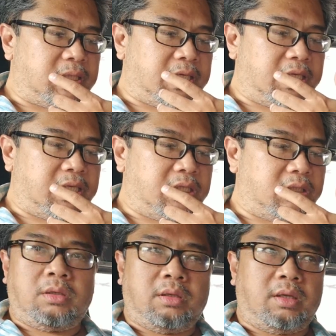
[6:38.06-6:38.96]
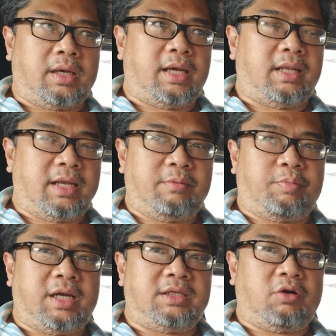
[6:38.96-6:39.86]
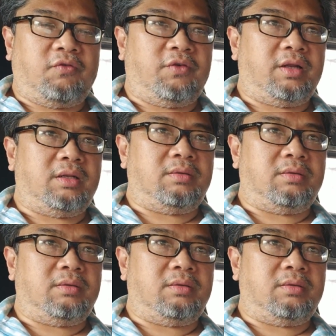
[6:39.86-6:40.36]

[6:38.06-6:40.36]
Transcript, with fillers: And at that price offered,